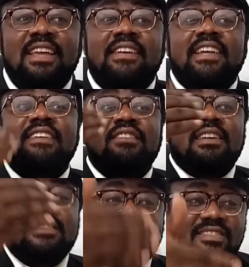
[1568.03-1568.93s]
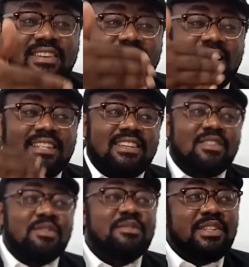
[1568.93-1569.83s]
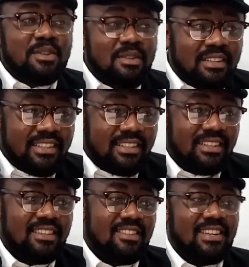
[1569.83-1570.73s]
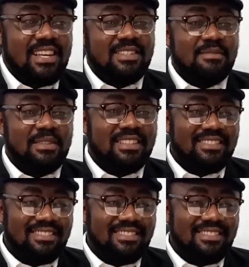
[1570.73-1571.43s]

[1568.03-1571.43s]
If I give you an instruction, I tell you read-only, what does it mean?